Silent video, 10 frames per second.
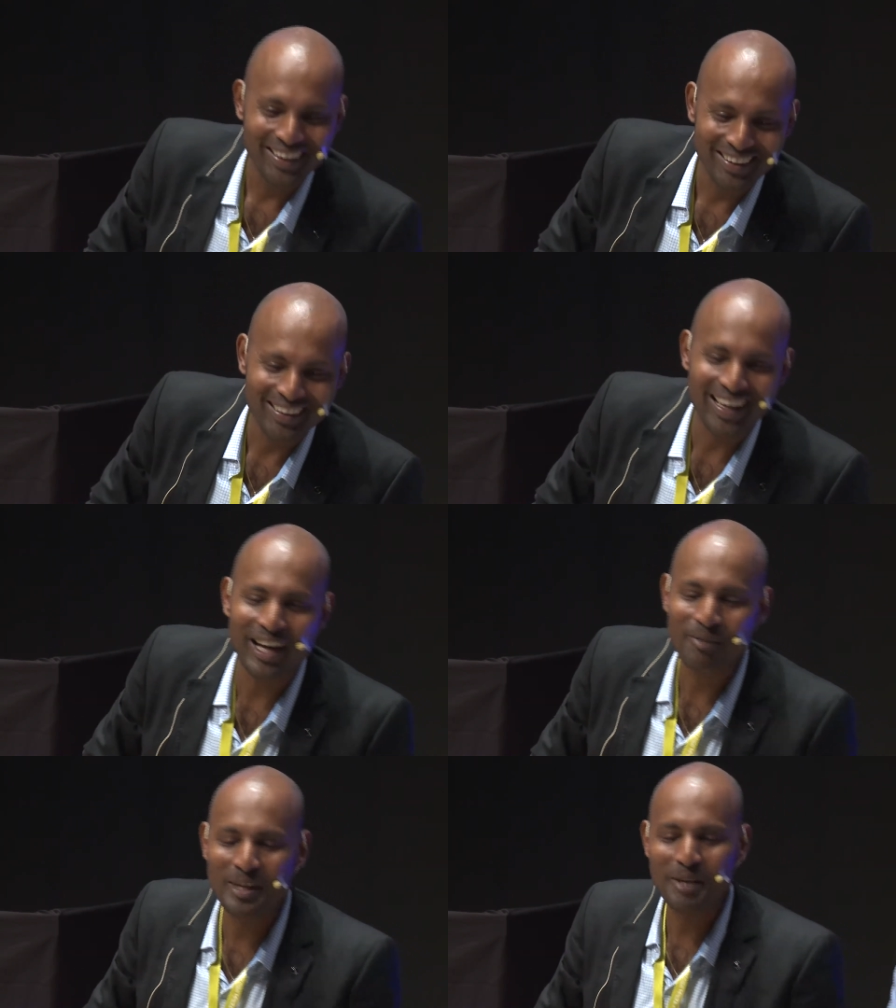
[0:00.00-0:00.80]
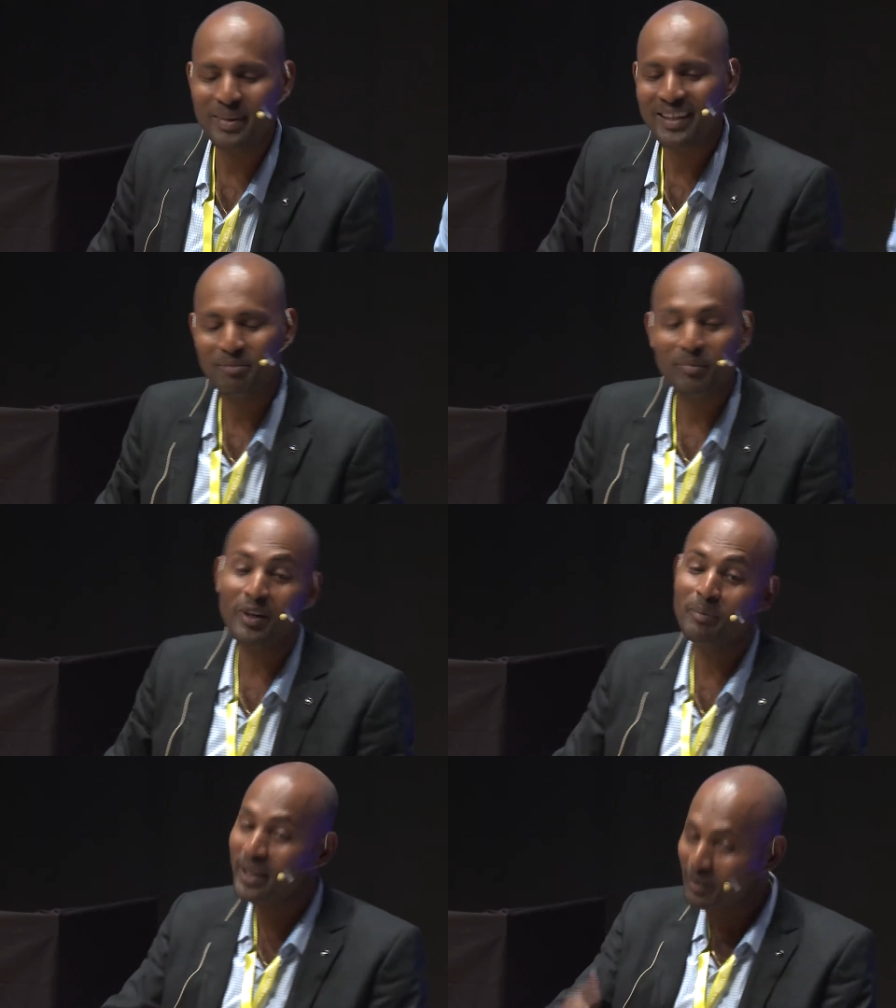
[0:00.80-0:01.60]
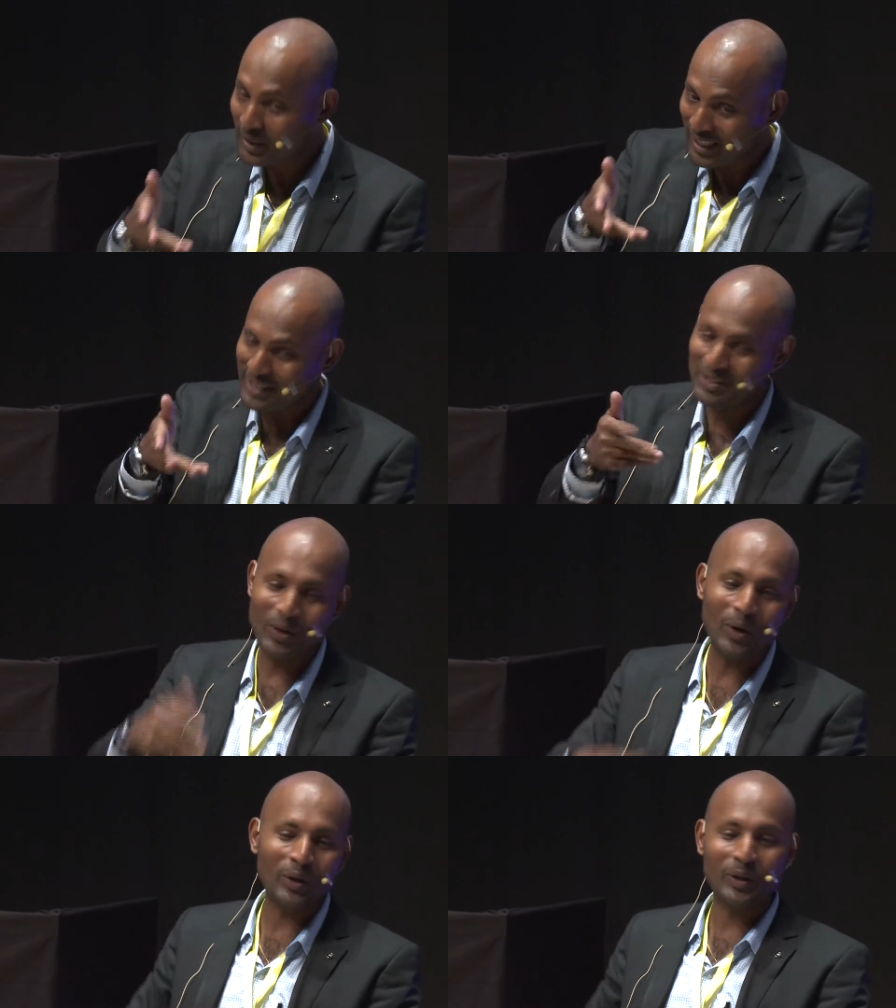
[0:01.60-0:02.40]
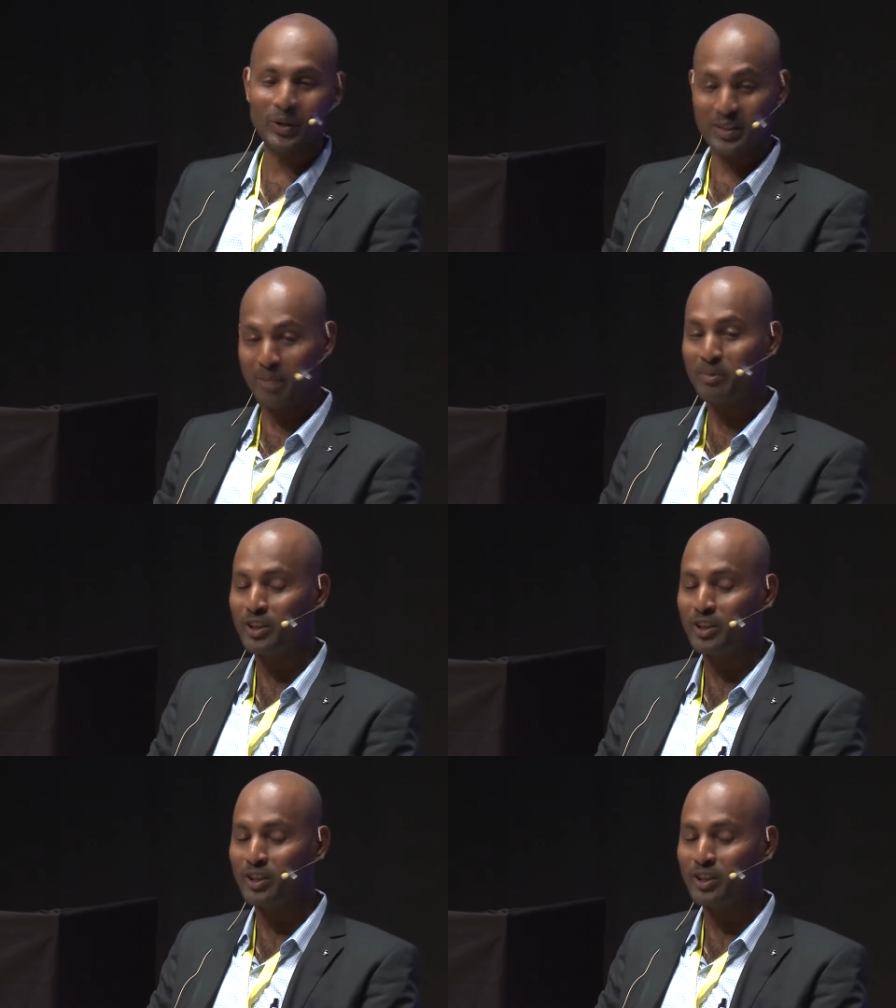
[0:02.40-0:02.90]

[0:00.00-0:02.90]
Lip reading: Yeah, maybe. But okay. So no. Some of the